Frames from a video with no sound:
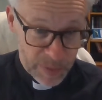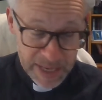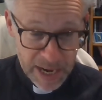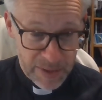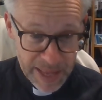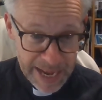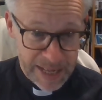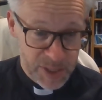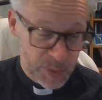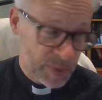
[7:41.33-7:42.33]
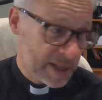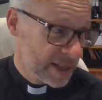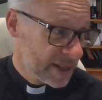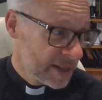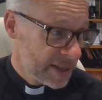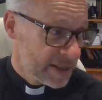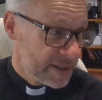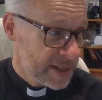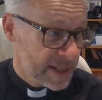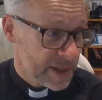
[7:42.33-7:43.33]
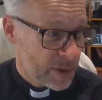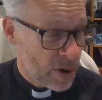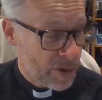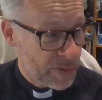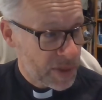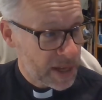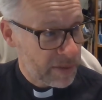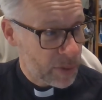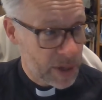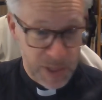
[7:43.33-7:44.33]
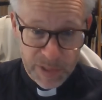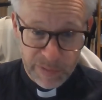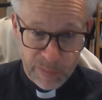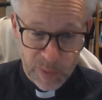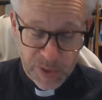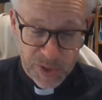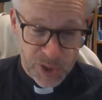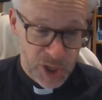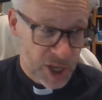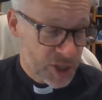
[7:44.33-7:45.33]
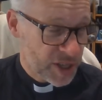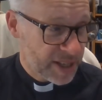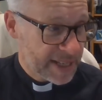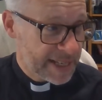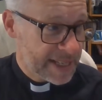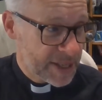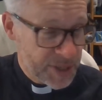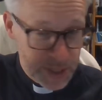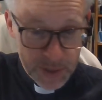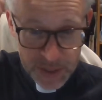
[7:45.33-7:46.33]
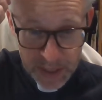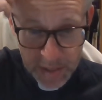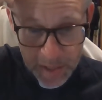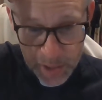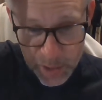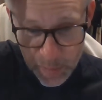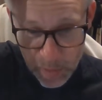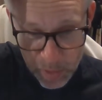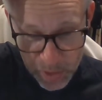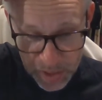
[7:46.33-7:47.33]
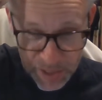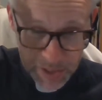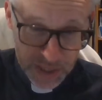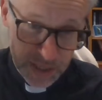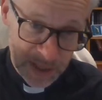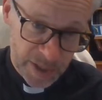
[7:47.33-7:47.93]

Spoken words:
We know that, and we quite often think of the words of Winston Churchill, I think it is, who said, democracy is the